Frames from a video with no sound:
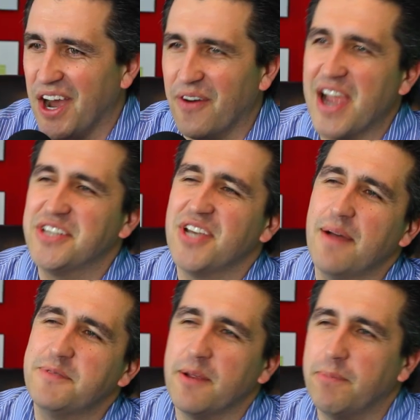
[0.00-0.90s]
All right,
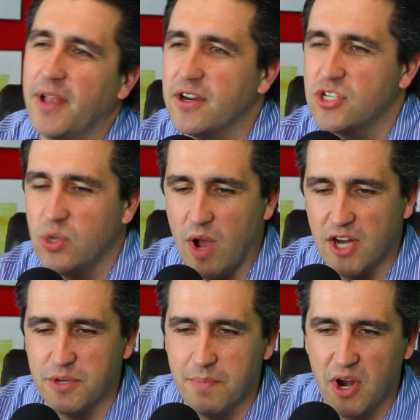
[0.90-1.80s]
top 10 players to
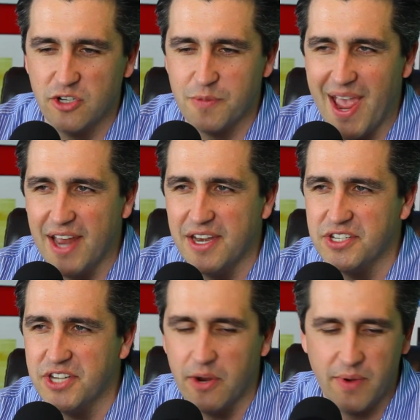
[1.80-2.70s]
watch in March
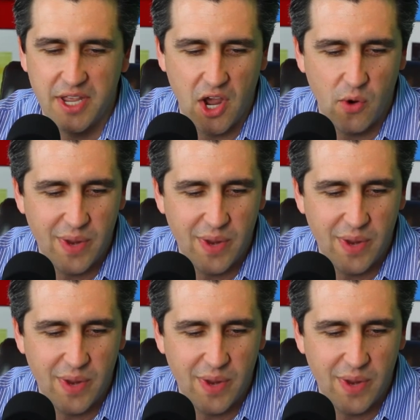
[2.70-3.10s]
Madness. Here we go.